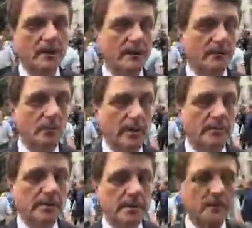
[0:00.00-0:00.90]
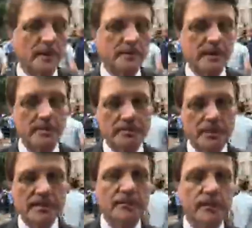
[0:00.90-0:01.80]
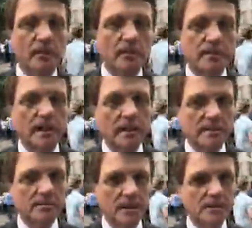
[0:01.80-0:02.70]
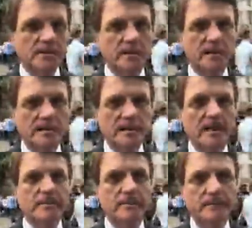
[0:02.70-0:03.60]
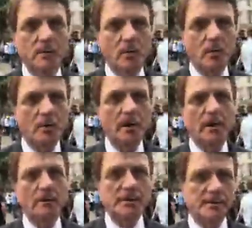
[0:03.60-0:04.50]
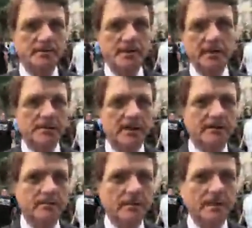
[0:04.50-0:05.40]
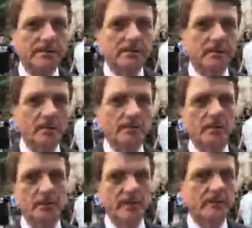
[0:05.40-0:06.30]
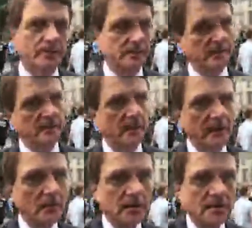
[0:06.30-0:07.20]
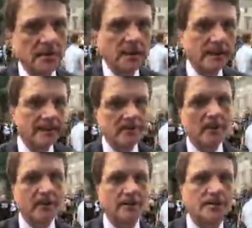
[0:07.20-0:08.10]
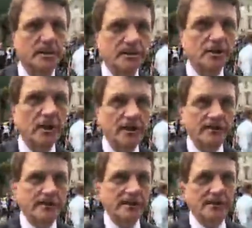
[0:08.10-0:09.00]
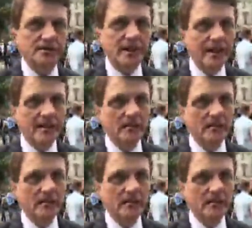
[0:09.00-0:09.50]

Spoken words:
What he was in prison for was a supposed contempt of court, which the judge had the right to remove and could put him in prison. So he wasn't entitled to a trial as such anyway,